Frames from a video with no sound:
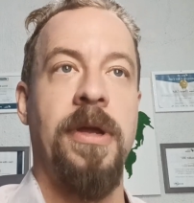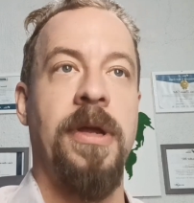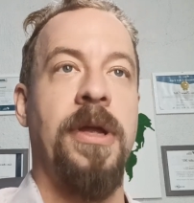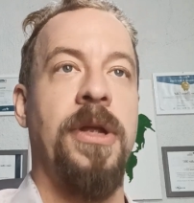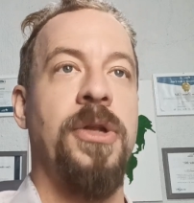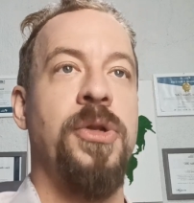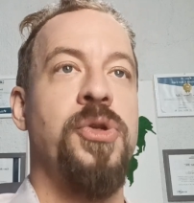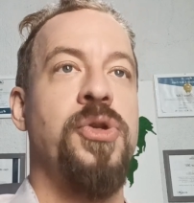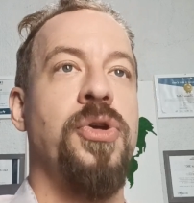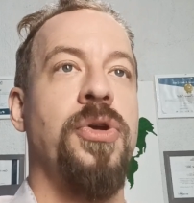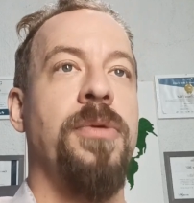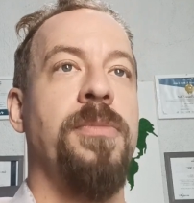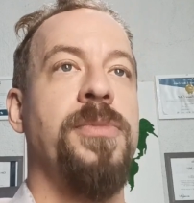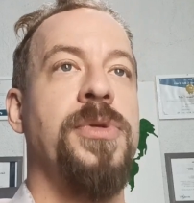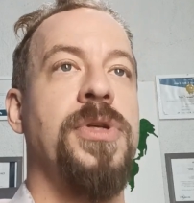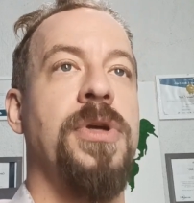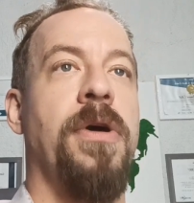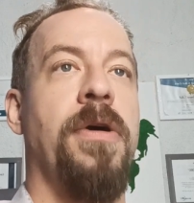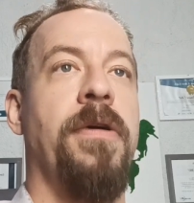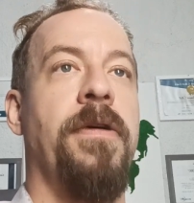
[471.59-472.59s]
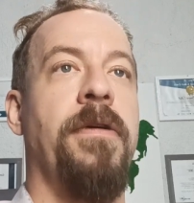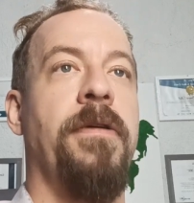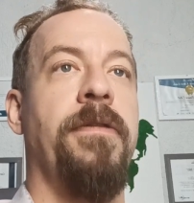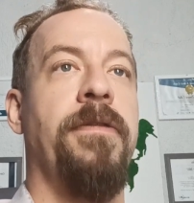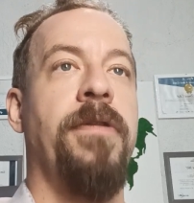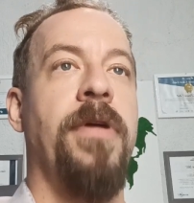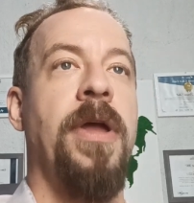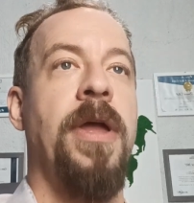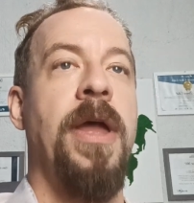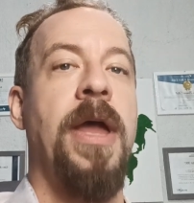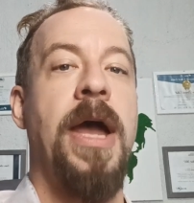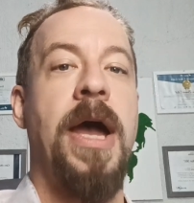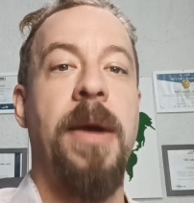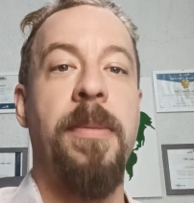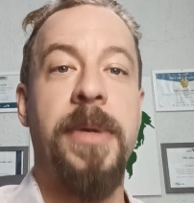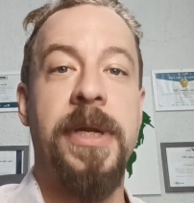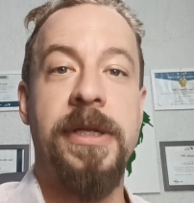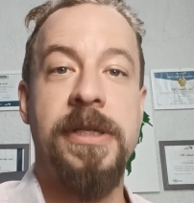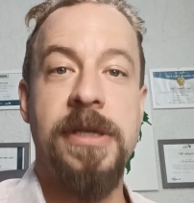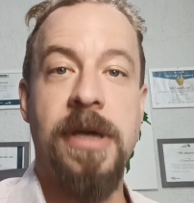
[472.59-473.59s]
in terms of how
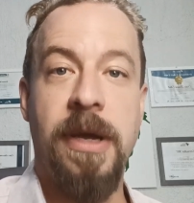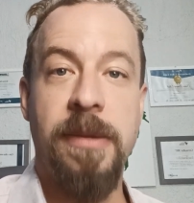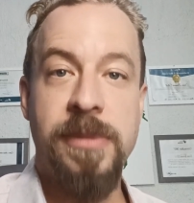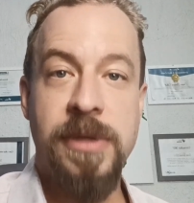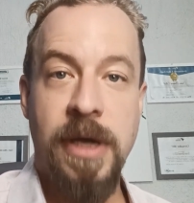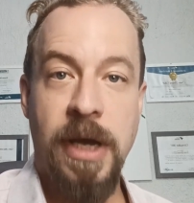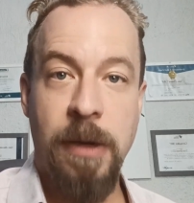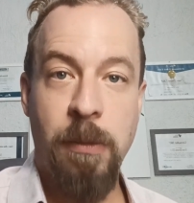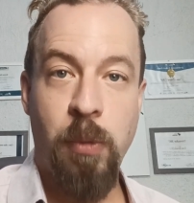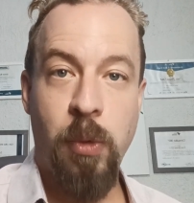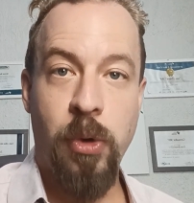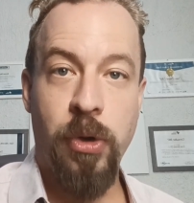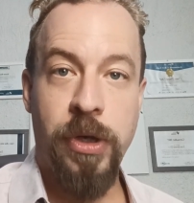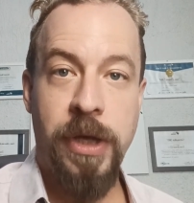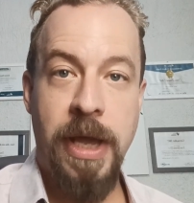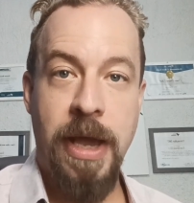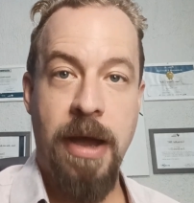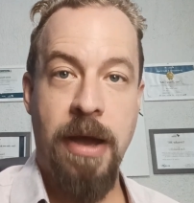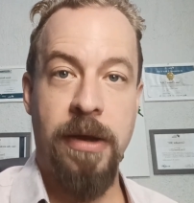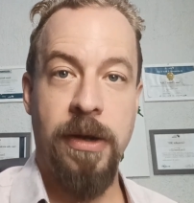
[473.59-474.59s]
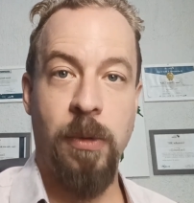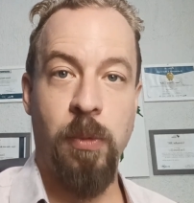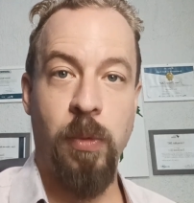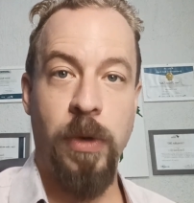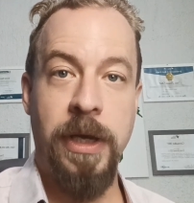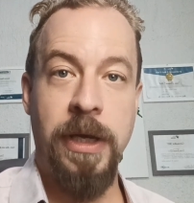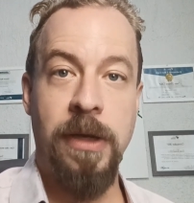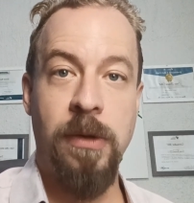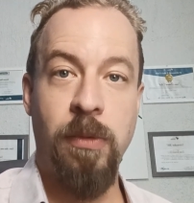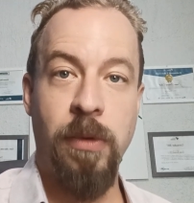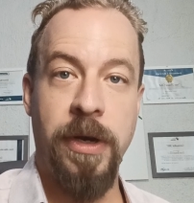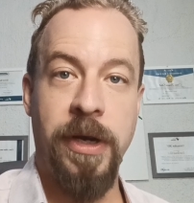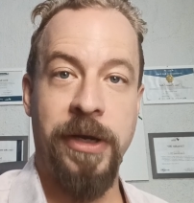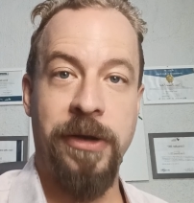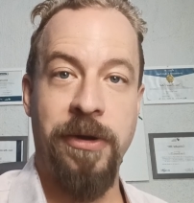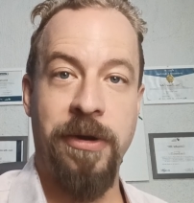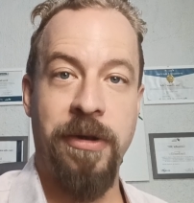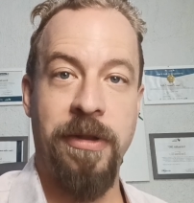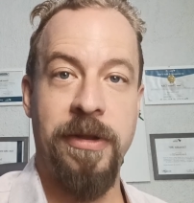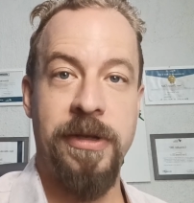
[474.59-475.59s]
many times I work out a week when I
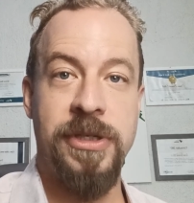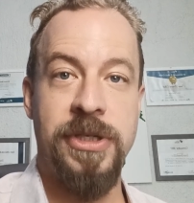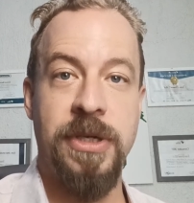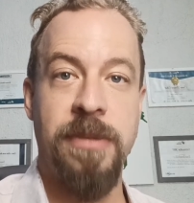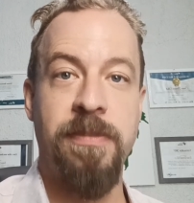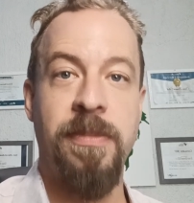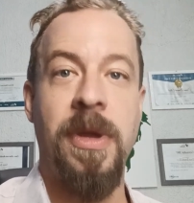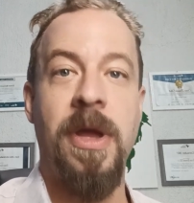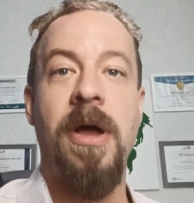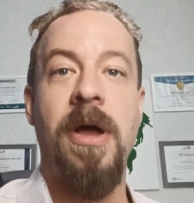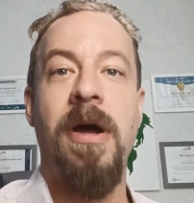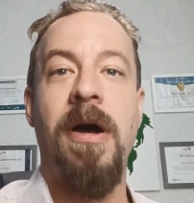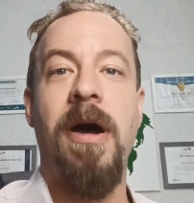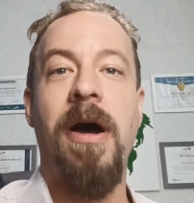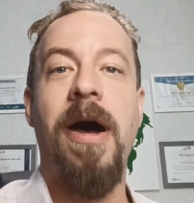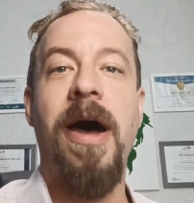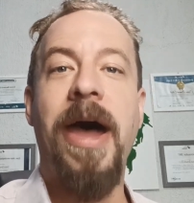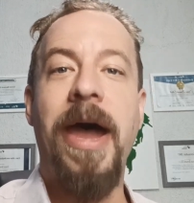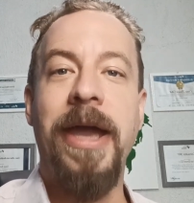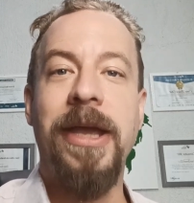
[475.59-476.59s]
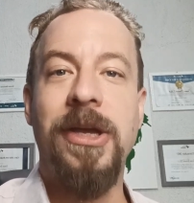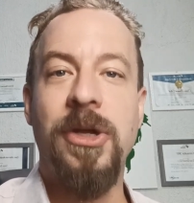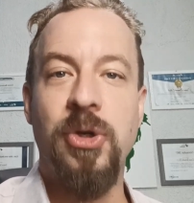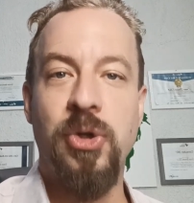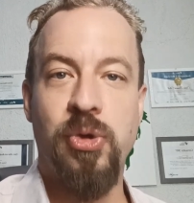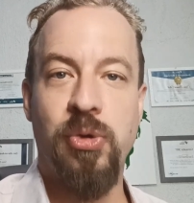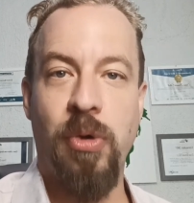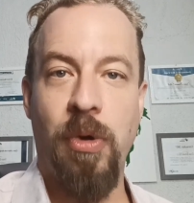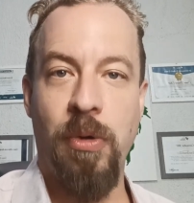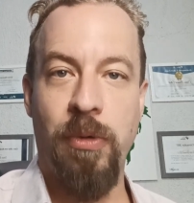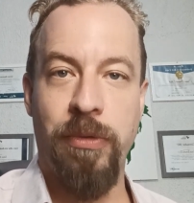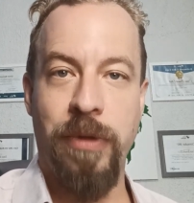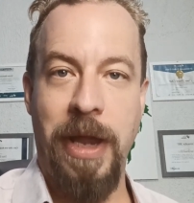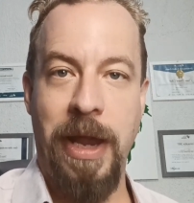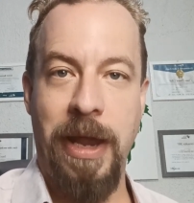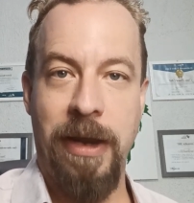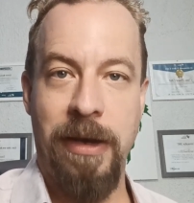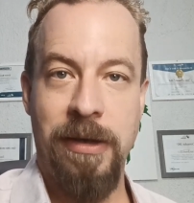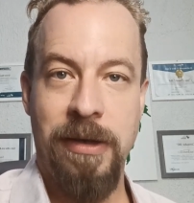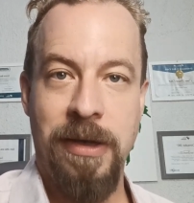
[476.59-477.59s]
go to the gym, I control
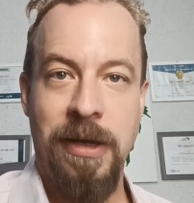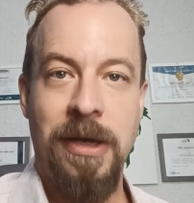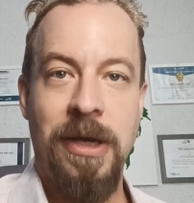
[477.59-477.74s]
that.